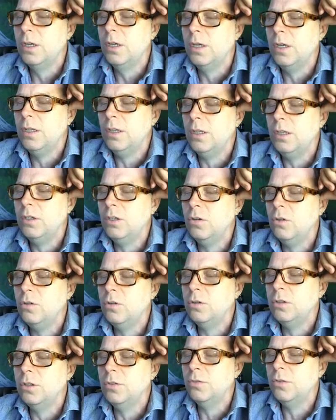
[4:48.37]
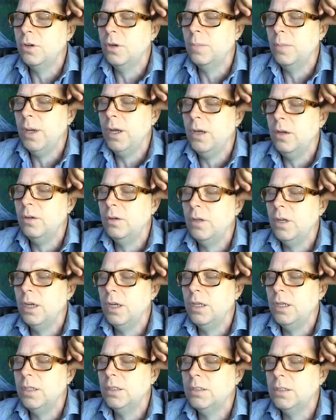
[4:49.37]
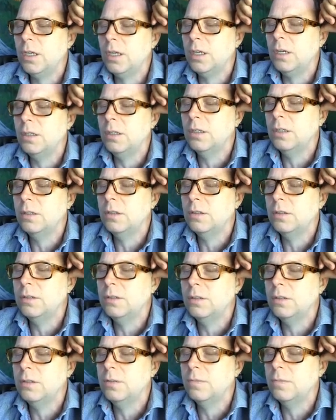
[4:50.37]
And then you hold it for about 90 seconds.